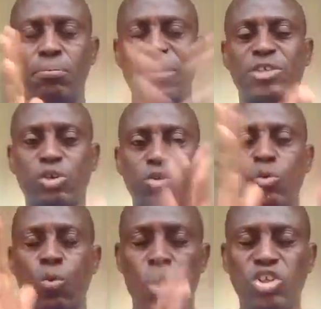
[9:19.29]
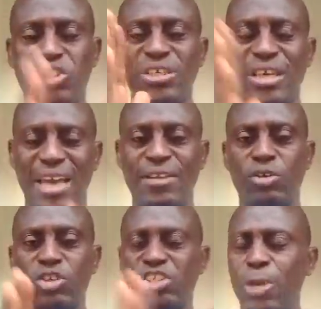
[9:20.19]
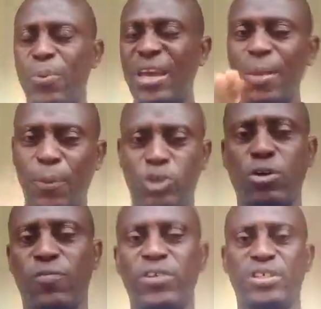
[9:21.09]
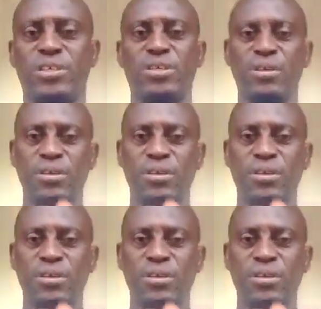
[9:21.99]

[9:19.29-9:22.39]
Make sure you watch till the end. Don't skip any portion of it